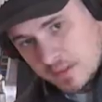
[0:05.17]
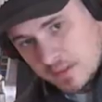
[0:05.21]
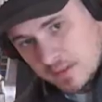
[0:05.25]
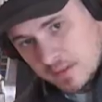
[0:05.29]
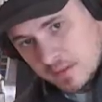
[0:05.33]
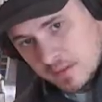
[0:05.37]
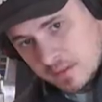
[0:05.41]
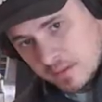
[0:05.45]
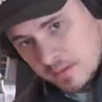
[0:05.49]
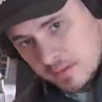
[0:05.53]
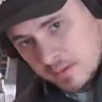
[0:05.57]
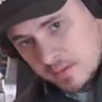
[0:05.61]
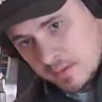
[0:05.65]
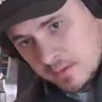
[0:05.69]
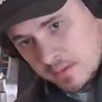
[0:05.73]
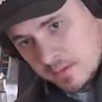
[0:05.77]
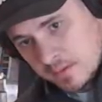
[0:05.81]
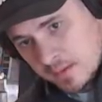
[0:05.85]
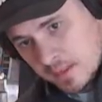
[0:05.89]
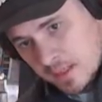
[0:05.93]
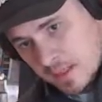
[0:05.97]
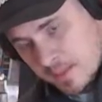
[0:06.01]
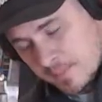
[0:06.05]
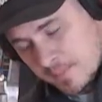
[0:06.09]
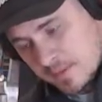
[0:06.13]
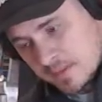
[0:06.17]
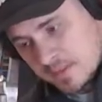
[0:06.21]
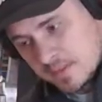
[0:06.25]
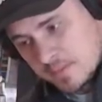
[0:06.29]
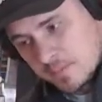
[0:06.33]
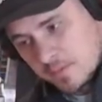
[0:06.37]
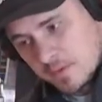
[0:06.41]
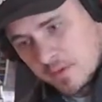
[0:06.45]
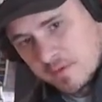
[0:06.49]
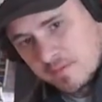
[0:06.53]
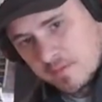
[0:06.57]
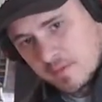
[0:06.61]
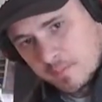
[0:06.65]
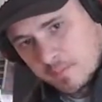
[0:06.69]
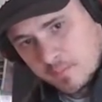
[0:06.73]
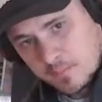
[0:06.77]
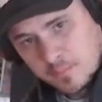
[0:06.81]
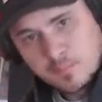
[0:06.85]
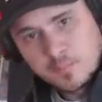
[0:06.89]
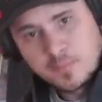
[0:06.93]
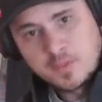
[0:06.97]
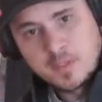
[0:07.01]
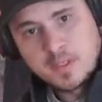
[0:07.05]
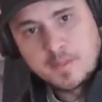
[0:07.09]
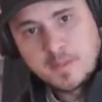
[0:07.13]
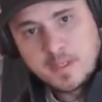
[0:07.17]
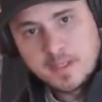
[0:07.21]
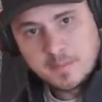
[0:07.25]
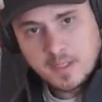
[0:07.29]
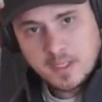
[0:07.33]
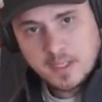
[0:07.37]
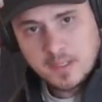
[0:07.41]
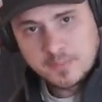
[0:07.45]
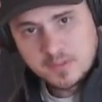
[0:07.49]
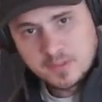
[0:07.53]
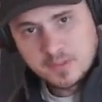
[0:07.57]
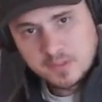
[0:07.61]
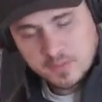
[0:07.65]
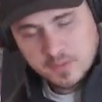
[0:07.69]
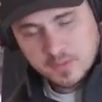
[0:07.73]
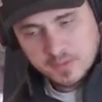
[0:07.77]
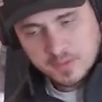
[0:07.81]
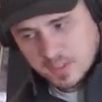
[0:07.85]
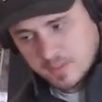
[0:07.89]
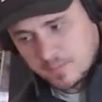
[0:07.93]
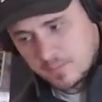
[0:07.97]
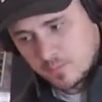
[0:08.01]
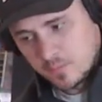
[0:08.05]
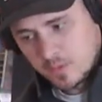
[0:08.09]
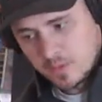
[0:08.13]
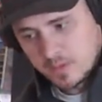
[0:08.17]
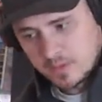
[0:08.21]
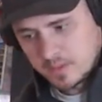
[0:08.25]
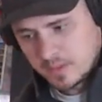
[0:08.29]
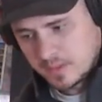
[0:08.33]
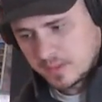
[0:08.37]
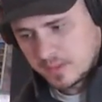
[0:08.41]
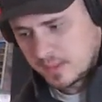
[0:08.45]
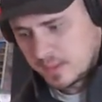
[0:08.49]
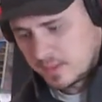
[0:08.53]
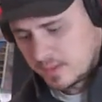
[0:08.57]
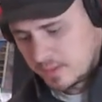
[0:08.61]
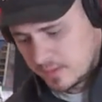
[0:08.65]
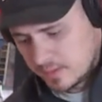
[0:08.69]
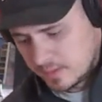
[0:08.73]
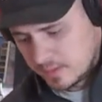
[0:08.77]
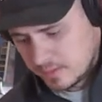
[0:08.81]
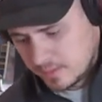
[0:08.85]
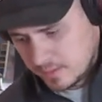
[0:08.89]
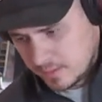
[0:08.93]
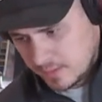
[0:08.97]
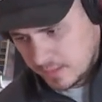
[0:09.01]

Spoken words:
do up into more of a premium option, which I'm working on getting there.